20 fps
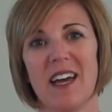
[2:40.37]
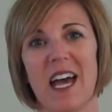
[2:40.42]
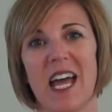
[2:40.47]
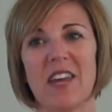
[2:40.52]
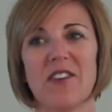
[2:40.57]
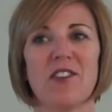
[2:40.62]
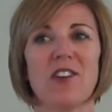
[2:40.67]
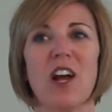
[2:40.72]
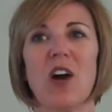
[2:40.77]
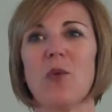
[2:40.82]
And
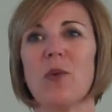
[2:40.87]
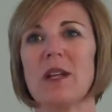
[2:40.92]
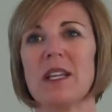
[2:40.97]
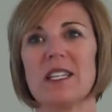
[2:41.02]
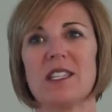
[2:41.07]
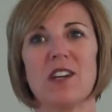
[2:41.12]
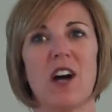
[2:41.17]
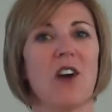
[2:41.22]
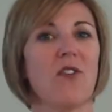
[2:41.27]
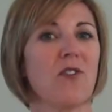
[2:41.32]
if you're not willing
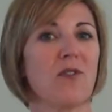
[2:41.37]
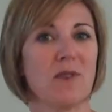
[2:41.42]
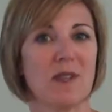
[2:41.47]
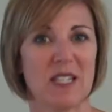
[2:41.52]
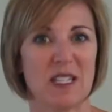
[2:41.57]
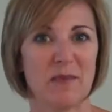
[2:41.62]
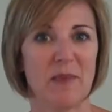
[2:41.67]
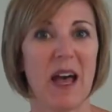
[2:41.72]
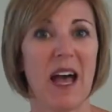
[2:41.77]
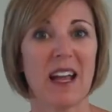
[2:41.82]
to offer
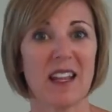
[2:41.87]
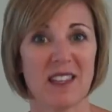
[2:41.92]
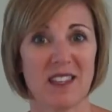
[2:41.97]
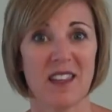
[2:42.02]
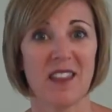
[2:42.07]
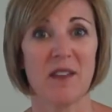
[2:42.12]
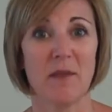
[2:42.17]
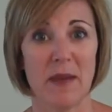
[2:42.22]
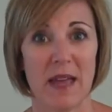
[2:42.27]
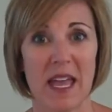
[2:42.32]
respect
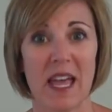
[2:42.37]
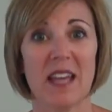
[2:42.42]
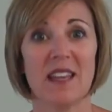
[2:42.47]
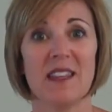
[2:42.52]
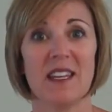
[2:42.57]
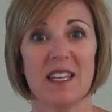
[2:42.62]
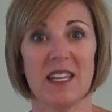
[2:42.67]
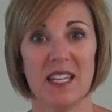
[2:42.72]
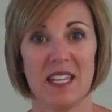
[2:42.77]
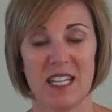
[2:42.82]
to the man
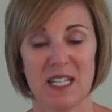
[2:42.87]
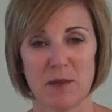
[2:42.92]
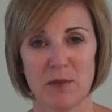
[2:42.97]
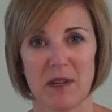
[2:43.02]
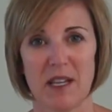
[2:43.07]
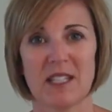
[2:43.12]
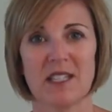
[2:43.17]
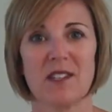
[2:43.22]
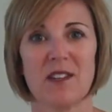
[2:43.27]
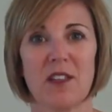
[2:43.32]
that He has
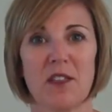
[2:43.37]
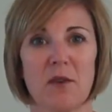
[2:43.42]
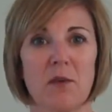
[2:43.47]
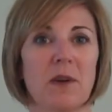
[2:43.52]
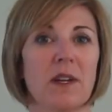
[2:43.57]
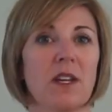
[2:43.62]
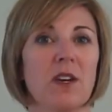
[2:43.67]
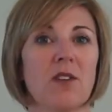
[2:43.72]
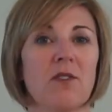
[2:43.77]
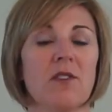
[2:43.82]
placed in
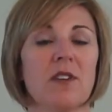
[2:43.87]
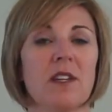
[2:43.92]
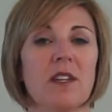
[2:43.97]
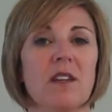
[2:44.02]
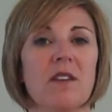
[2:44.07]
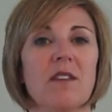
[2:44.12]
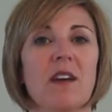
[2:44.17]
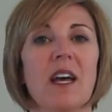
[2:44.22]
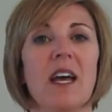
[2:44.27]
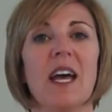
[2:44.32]
authority over
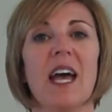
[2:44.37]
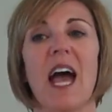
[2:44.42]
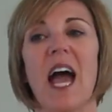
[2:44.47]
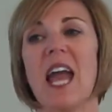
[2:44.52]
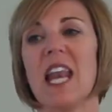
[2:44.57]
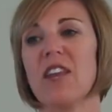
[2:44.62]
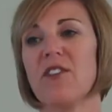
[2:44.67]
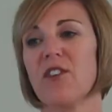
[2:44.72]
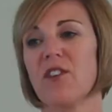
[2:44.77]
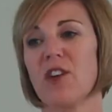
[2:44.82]
you,
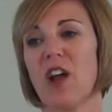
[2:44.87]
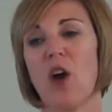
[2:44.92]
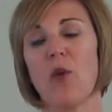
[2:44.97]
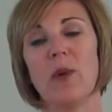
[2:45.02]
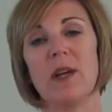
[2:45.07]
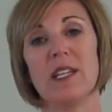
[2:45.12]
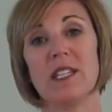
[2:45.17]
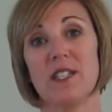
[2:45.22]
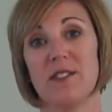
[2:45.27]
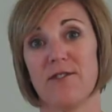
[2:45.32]
and if you're not
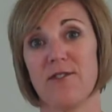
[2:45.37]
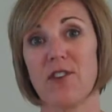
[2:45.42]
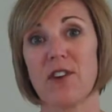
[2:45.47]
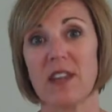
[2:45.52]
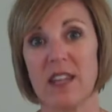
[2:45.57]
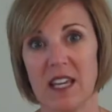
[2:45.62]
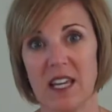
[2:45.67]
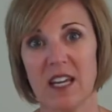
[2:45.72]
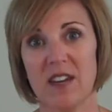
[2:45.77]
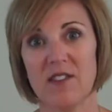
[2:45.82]
willing to
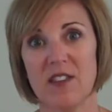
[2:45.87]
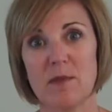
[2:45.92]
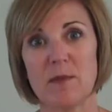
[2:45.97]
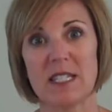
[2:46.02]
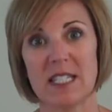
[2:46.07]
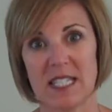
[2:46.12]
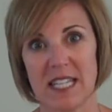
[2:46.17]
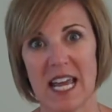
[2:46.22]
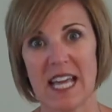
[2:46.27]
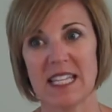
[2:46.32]
forgive the
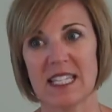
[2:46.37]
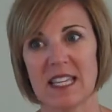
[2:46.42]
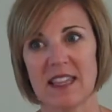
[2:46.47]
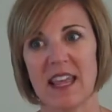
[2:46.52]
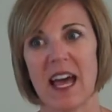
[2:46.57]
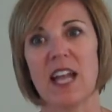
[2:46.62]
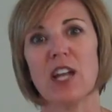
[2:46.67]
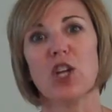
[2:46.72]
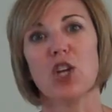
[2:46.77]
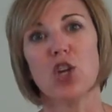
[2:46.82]
mistakes that
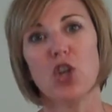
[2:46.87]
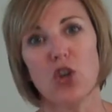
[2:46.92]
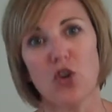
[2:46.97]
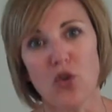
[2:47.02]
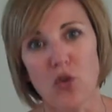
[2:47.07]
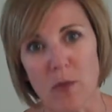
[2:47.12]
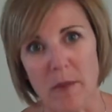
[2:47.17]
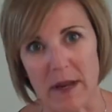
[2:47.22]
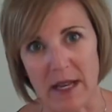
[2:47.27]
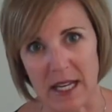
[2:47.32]
that
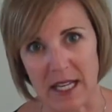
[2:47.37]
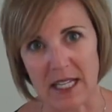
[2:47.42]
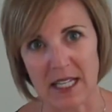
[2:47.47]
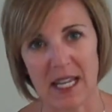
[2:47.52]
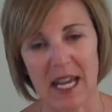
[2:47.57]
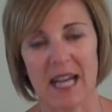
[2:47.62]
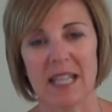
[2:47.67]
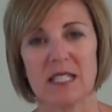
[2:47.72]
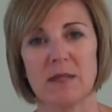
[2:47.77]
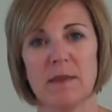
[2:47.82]
human
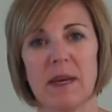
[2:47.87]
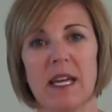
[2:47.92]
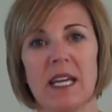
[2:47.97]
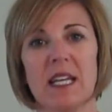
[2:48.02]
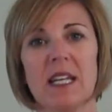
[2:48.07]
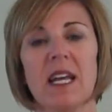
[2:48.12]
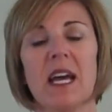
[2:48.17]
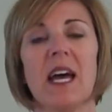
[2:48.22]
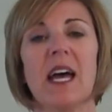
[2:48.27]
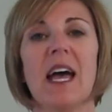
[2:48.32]
has
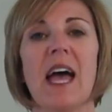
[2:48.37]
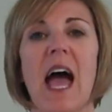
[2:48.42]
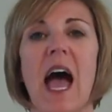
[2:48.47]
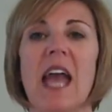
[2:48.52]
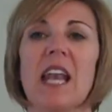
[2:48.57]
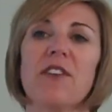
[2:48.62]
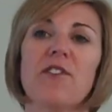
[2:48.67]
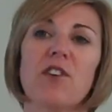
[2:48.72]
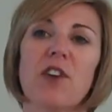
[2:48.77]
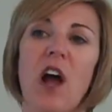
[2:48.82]
made,
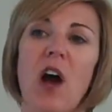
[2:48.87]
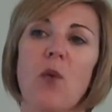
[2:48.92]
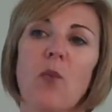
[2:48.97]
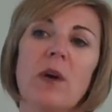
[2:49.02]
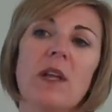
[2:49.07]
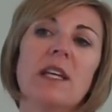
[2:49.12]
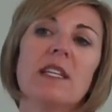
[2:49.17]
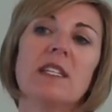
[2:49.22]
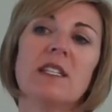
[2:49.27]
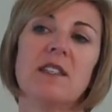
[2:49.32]
and if you're not
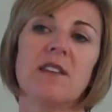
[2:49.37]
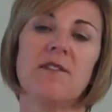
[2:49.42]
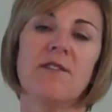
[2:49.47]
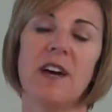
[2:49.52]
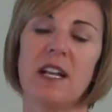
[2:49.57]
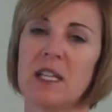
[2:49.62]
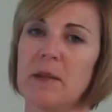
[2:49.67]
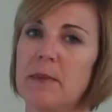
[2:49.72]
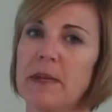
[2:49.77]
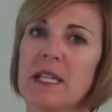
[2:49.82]
willing to
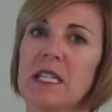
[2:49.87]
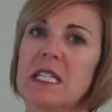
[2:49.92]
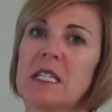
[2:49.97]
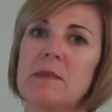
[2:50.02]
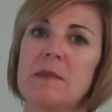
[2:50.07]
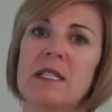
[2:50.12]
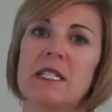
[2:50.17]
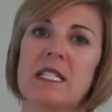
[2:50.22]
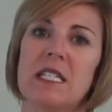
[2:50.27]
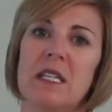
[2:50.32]
develop
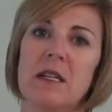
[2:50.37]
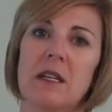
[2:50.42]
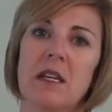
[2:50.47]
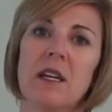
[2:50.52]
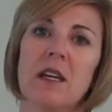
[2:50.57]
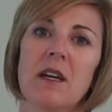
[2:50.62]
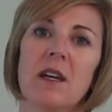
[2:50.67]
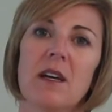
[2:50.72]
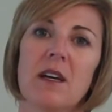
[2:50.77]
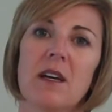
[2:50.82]
intimacy,